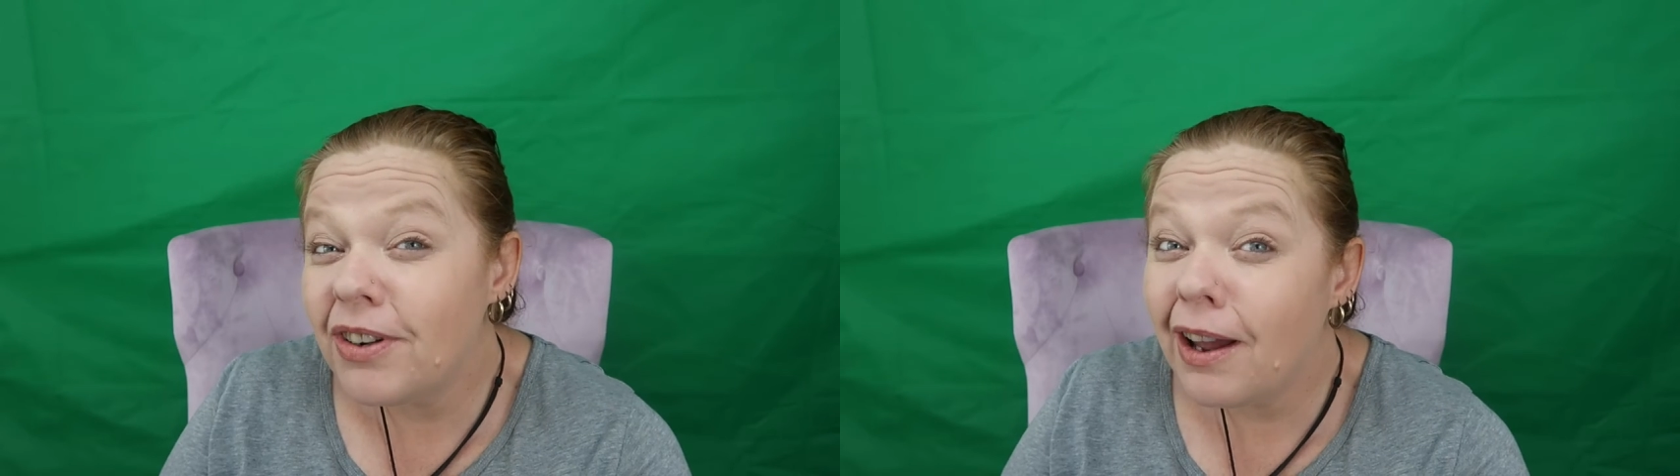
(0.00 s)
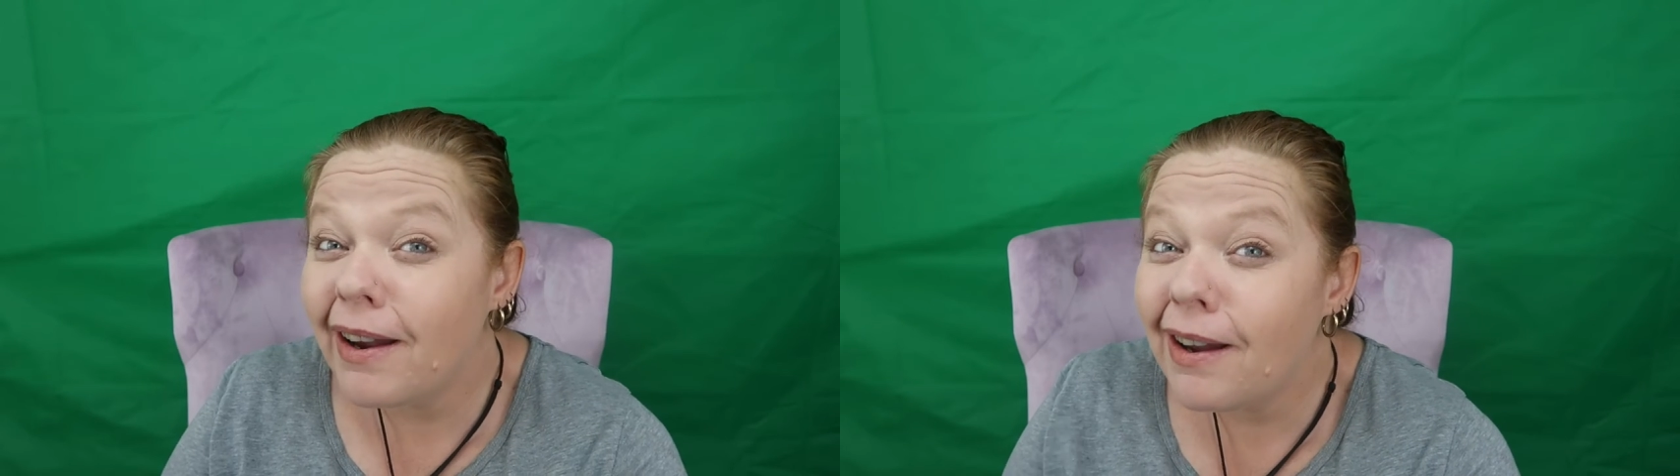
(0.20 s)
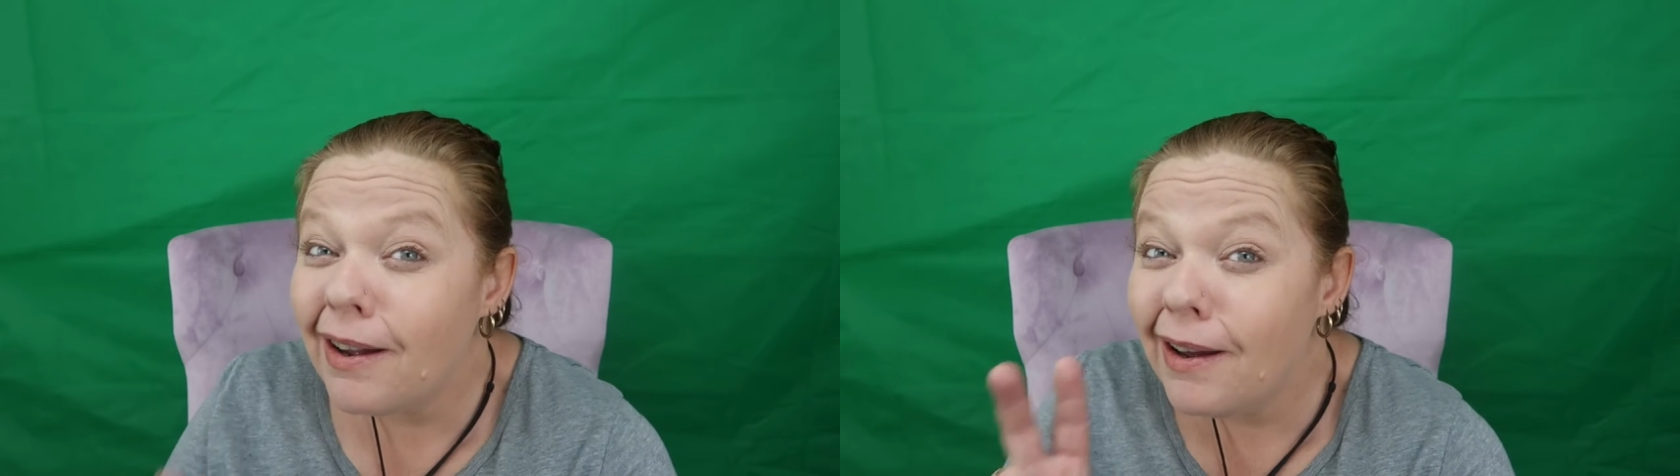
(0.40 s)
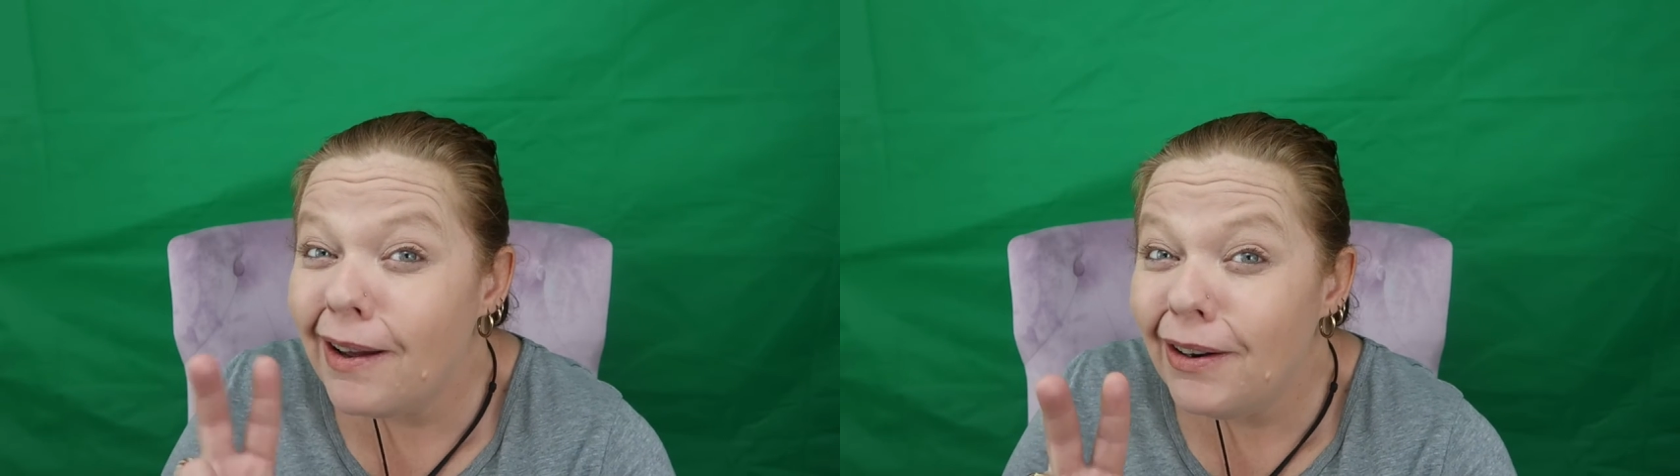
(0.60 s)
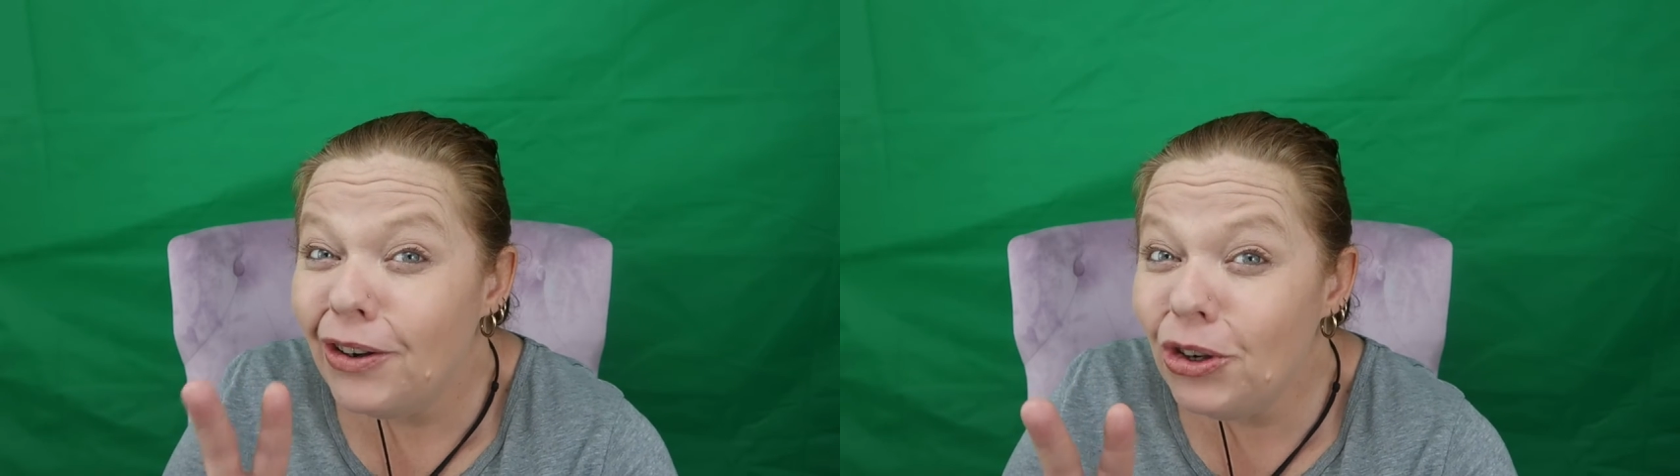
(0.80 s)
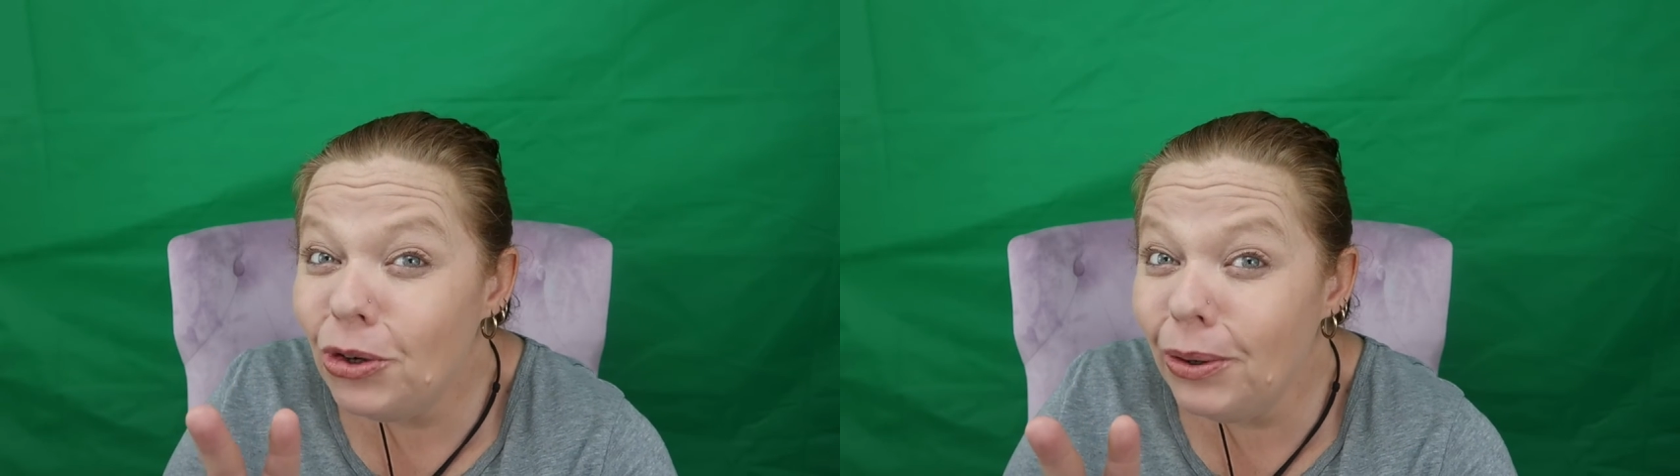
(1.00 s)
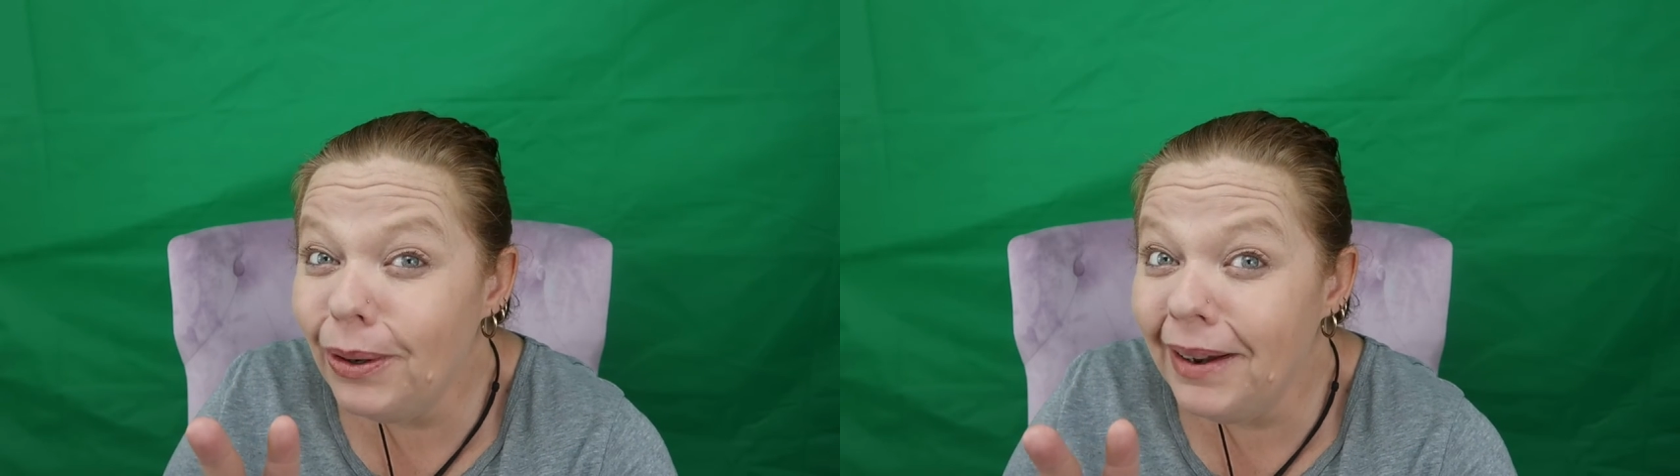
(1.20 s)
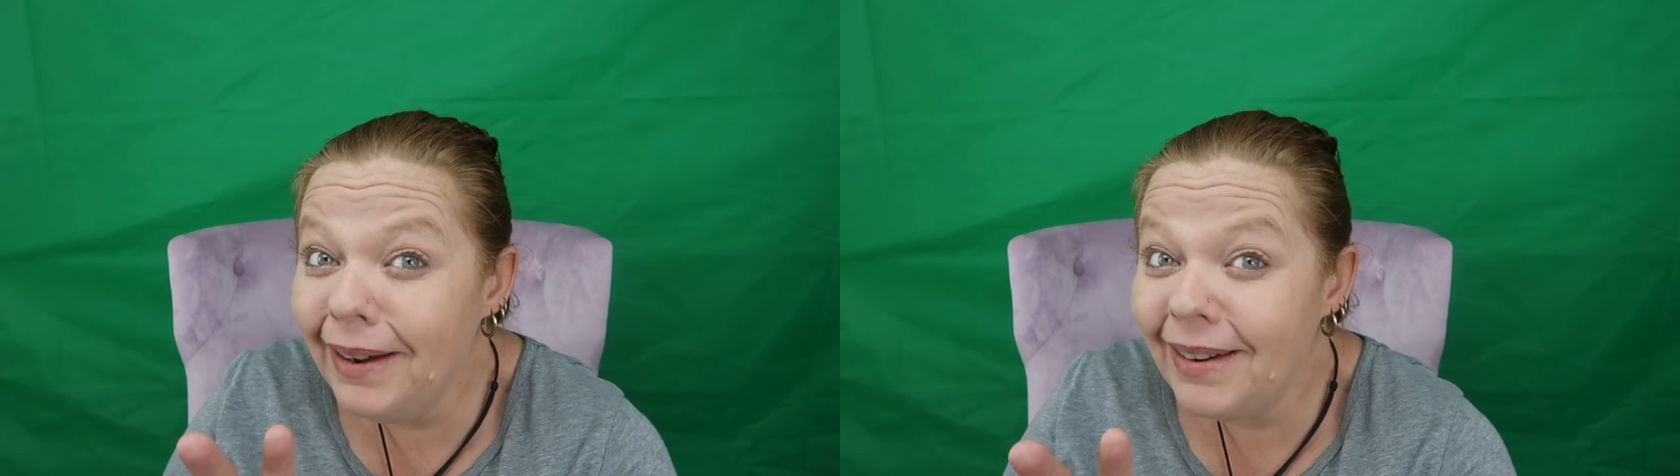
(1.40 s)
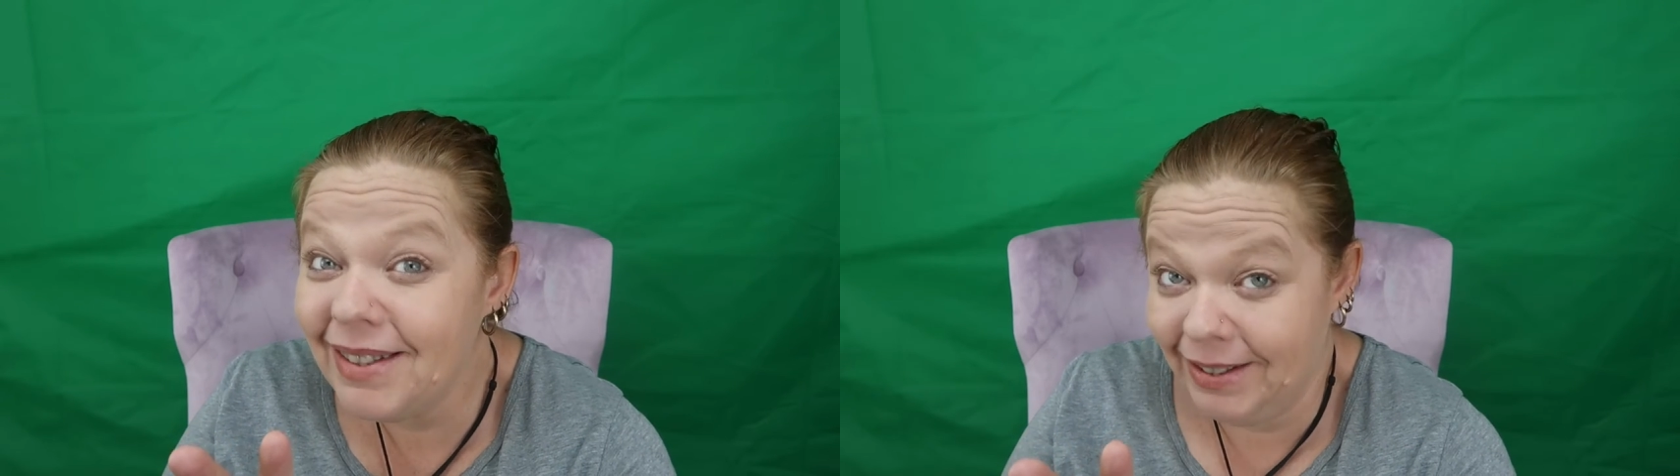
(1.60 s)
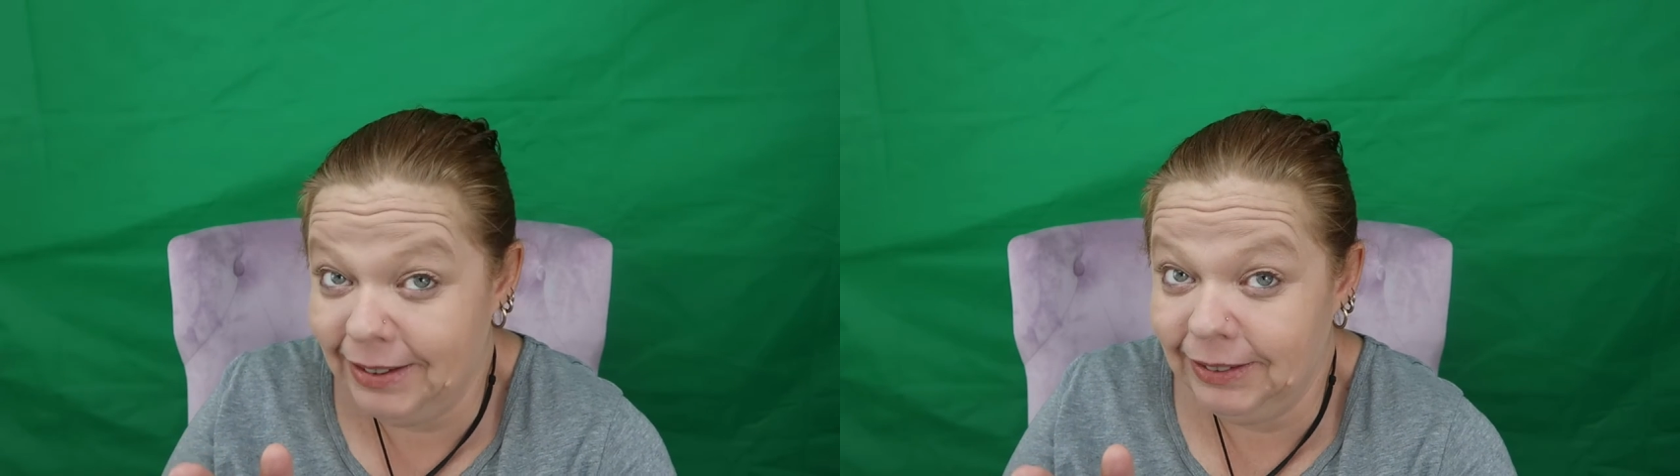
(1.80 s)
for like two
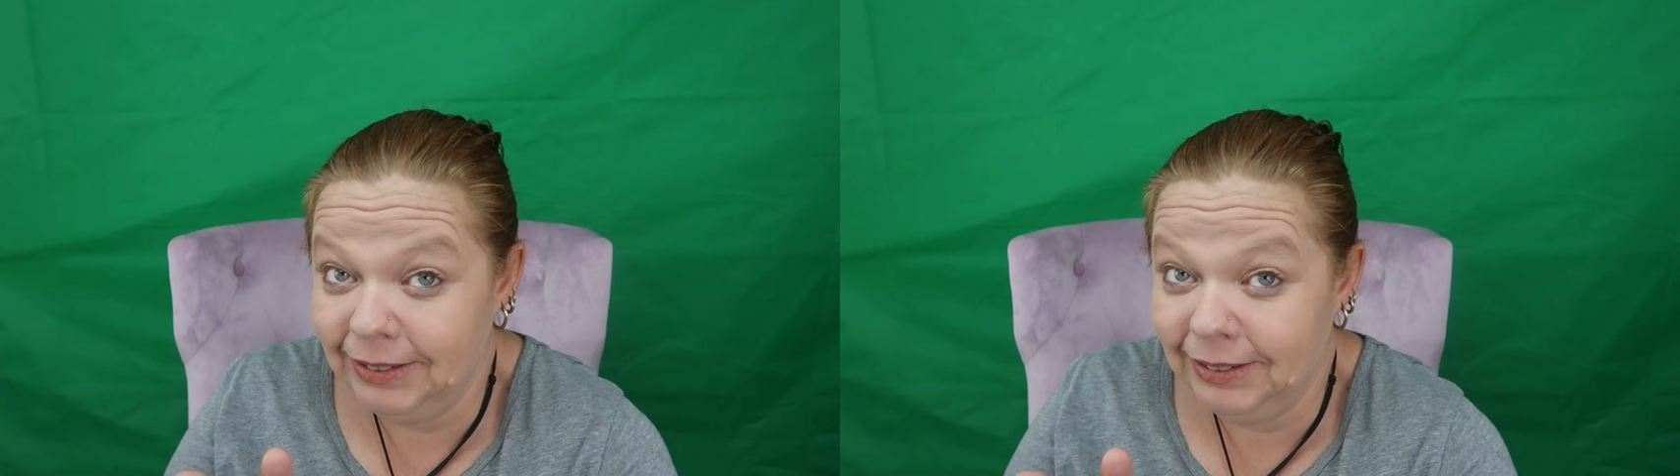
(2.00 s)
years.